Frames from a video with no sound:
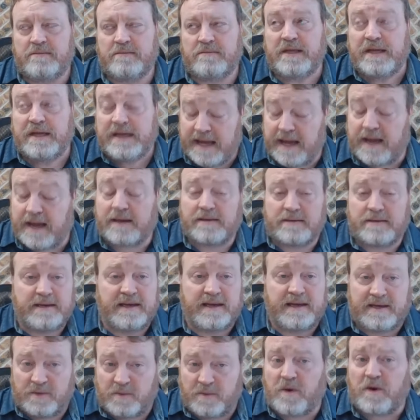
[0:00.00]
then yeah,
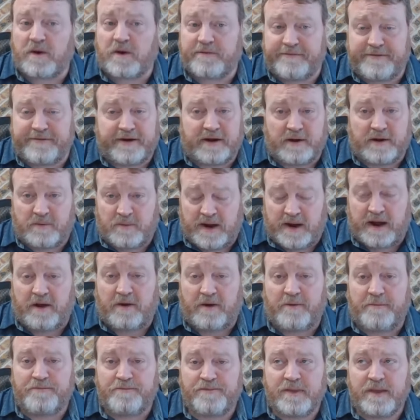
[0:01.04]
it can work very
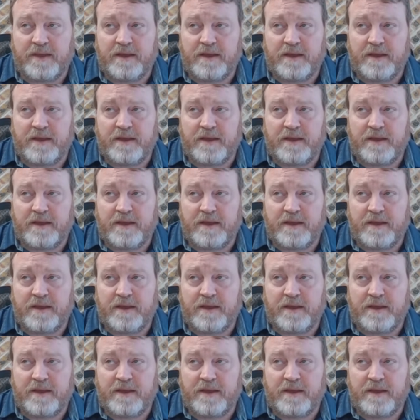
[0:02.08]
well.